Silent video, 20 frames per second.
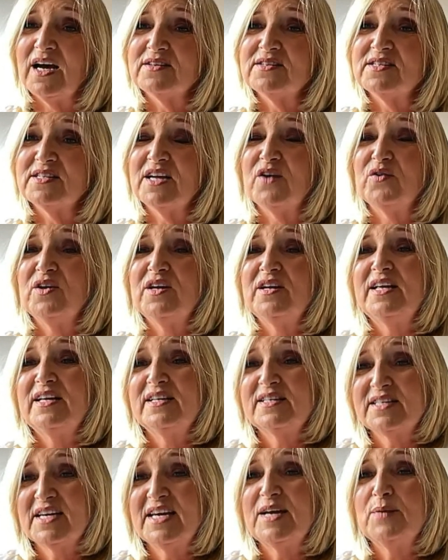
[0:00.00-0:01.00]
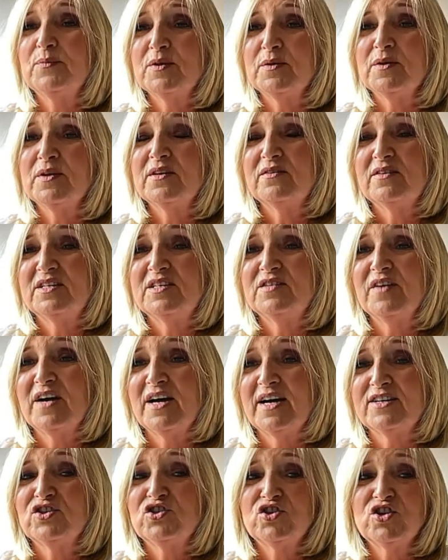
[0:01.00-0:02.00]
So you need to keep the
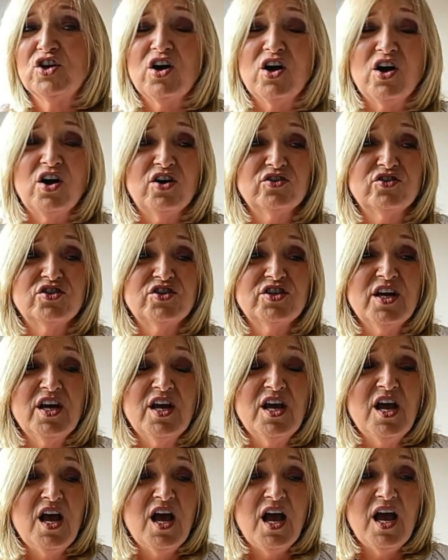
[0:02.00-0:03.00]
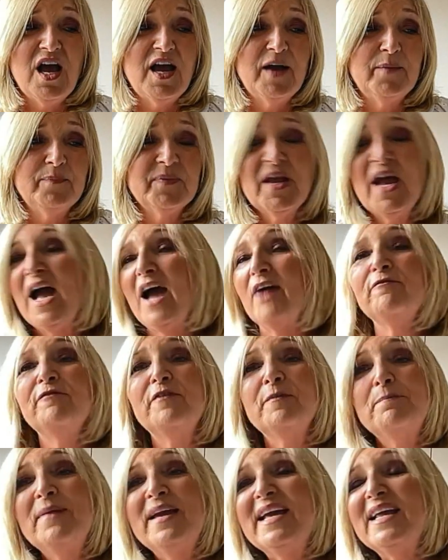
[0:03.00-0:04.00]
device charged. And for
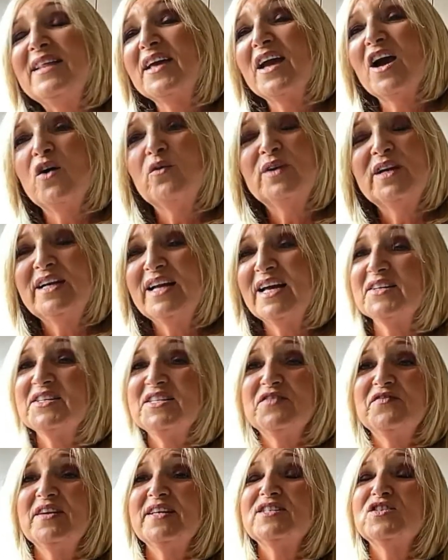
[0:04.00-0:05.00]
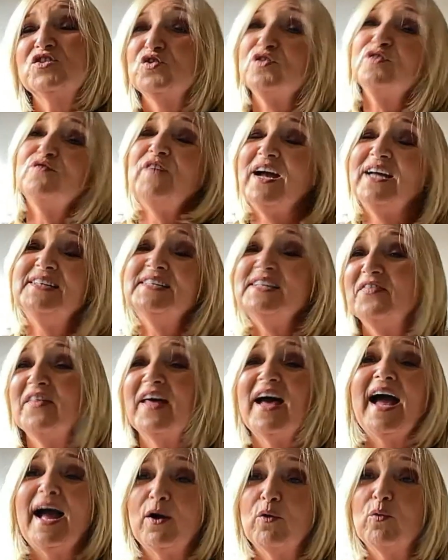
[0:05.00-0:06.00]
me, the only negative is just finding
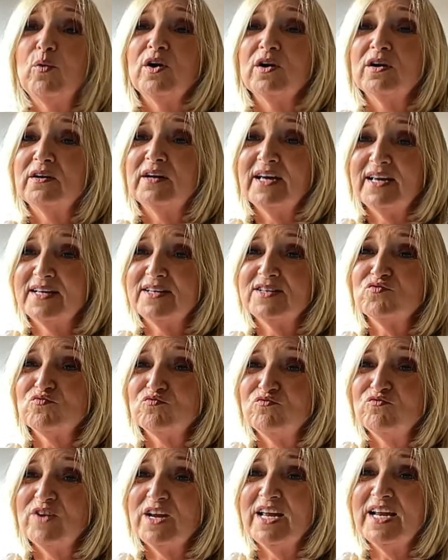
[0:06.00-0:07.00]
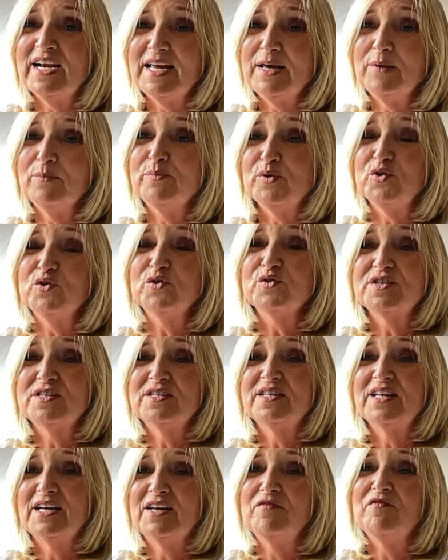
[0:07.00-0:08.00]
that hour. It's really important
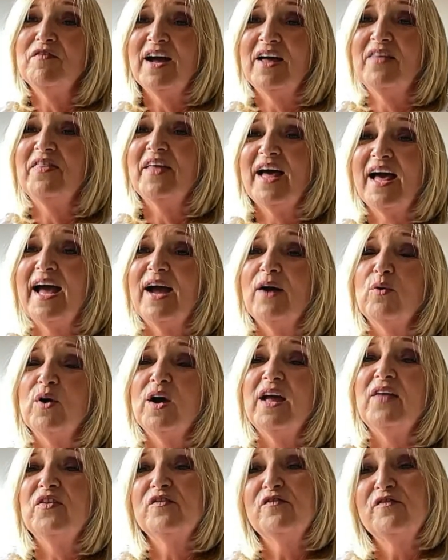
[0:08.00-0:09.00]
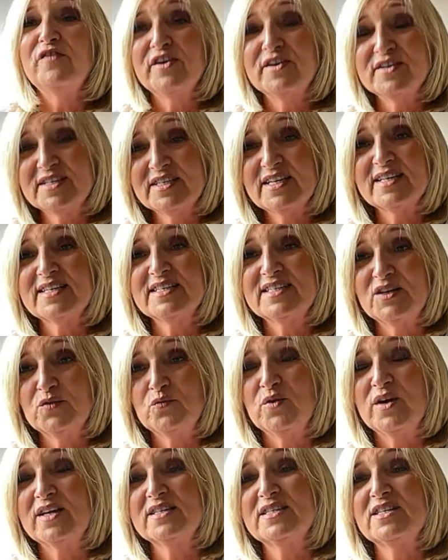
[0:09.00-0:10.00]
that you find that hour. In the first 16
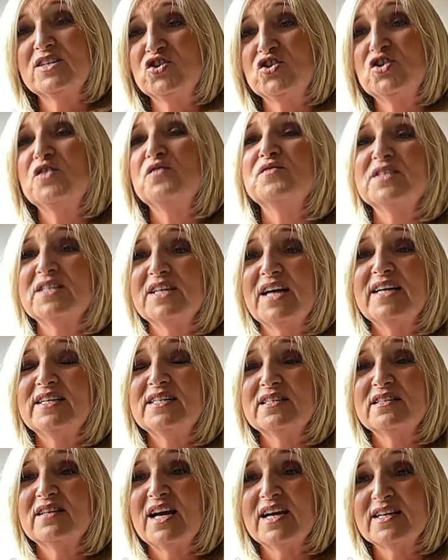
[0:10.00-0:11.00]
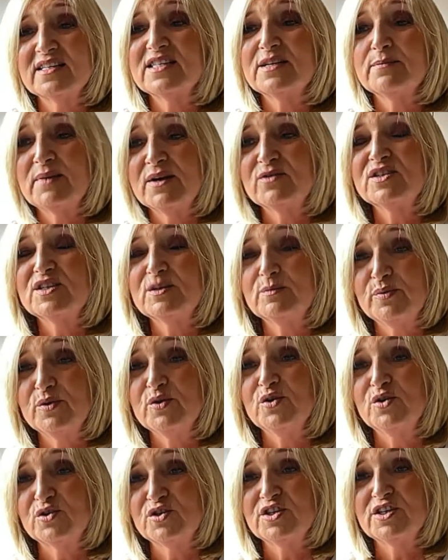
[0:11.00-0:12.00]
weeks, as you've said, that's the most
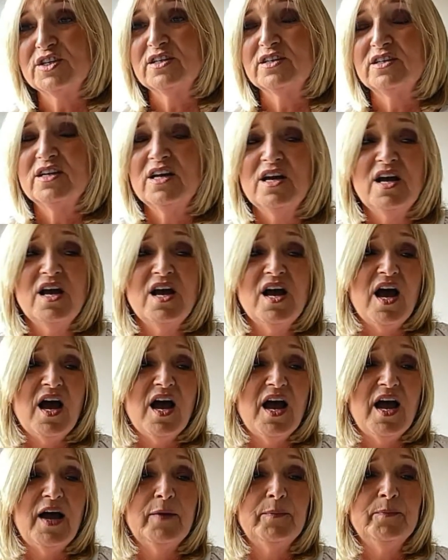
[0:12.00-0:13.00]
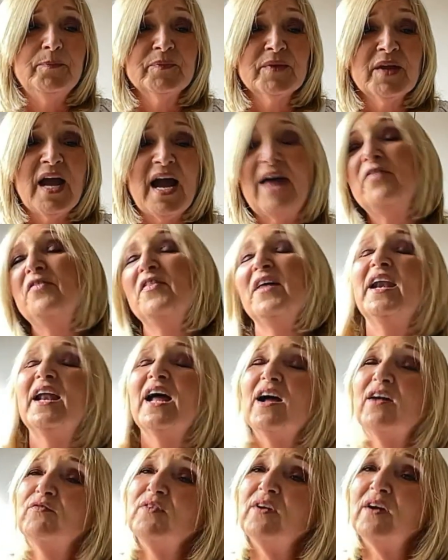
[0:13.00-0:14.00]
important. And
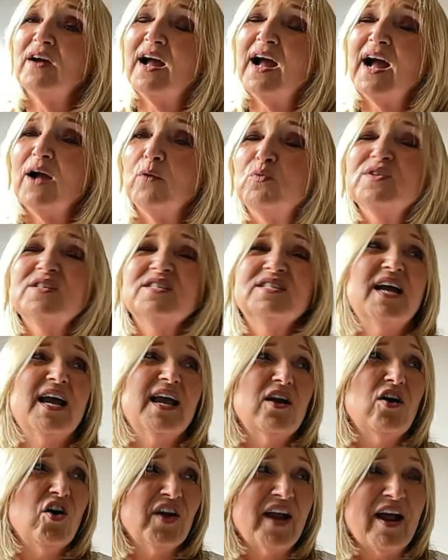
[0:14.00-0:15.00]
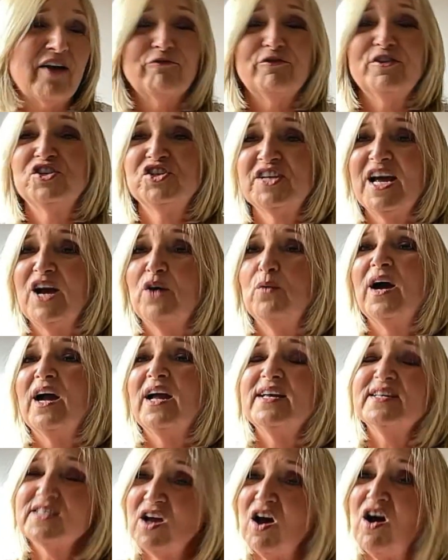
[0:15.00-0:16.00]
then I would say on average now,
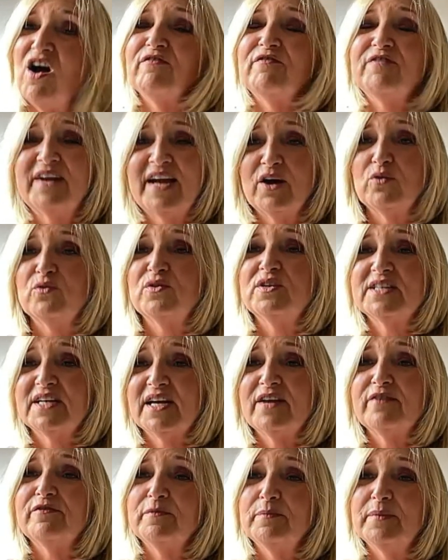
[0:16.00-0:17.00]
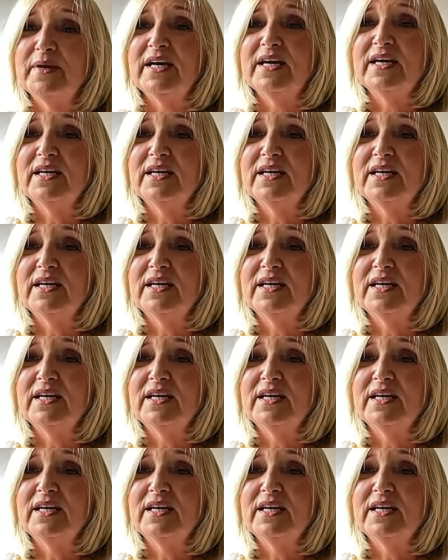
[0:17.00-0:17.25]
it's half an hour a day for me.